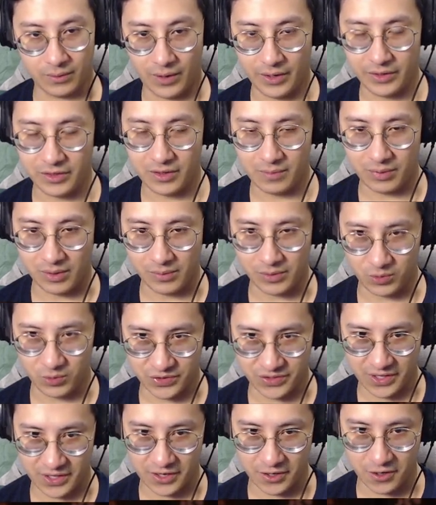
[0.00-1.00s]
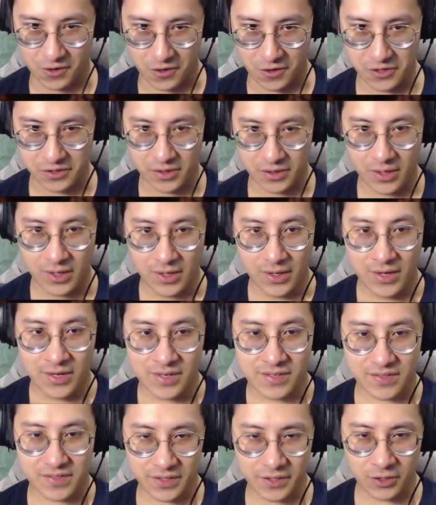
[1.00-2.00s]
Alright, that probably wasn't that hard.
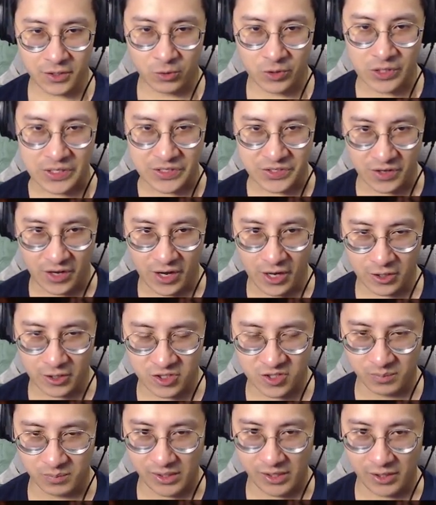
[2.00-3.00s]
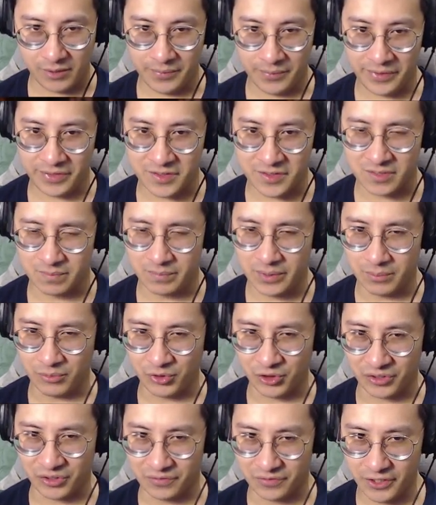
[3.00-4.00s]
Setting ingredients to auto supply make things a bit more
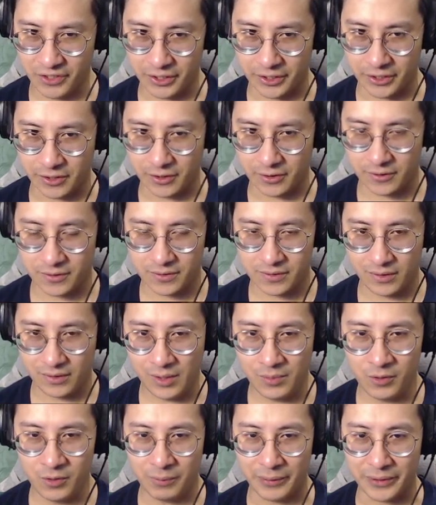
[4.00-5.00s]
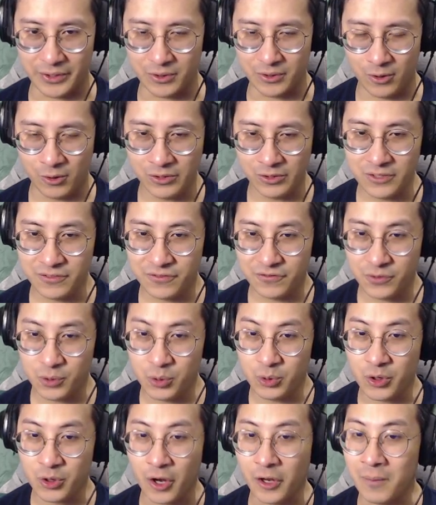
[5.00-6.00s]
convenient. Let me repeat, only
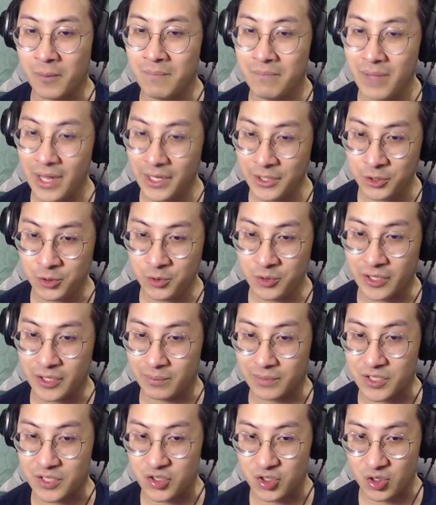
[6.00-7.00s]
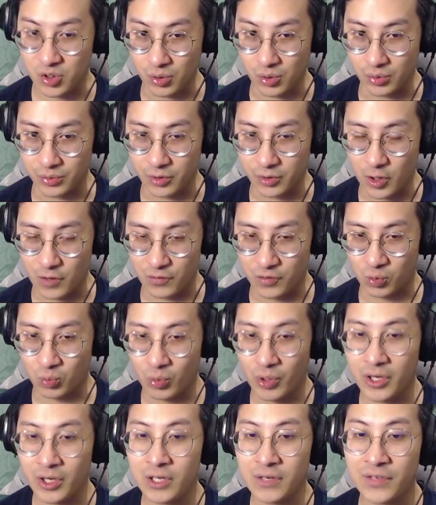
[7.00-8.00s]
food on the menu can be sold. If you
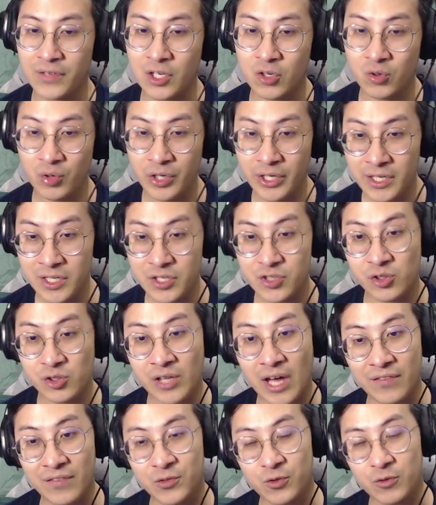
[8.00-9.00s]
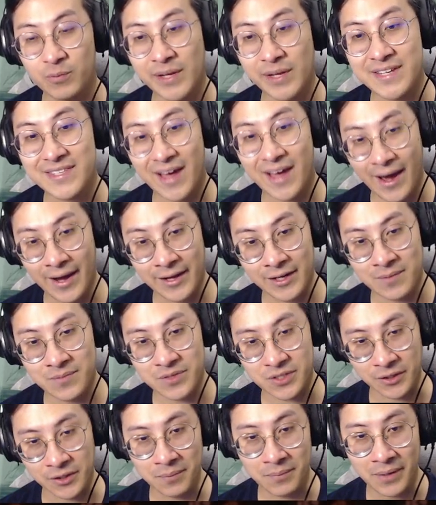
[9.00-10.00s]
run out of ingredients, you'll have to replace
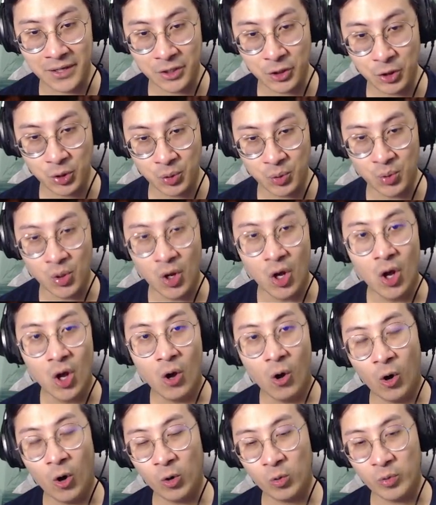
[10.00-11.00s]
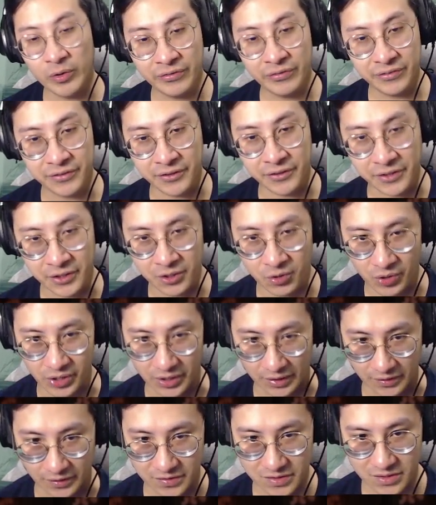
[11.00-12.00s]
items on the menu or refill the
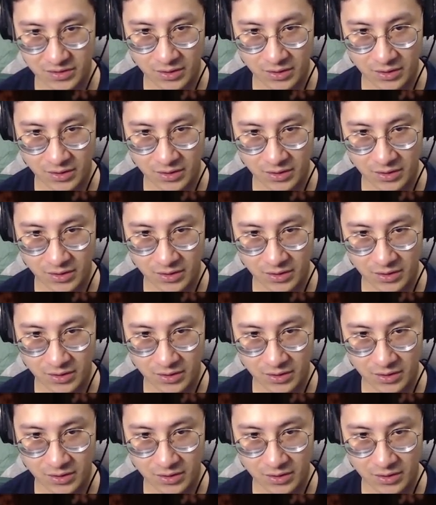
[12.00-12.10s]
ingredients.